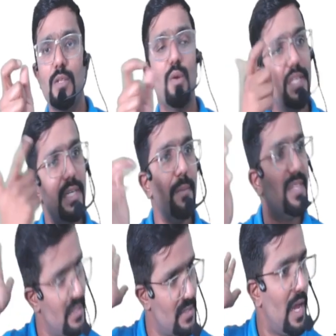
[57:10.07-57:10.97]
So is it a
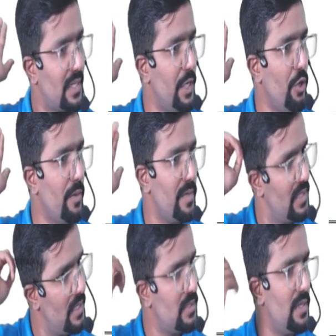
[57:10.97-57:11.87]
business? Are they doing
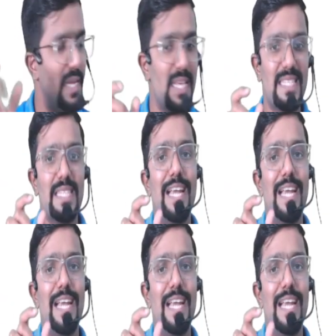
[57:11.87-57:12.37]
business? Yes.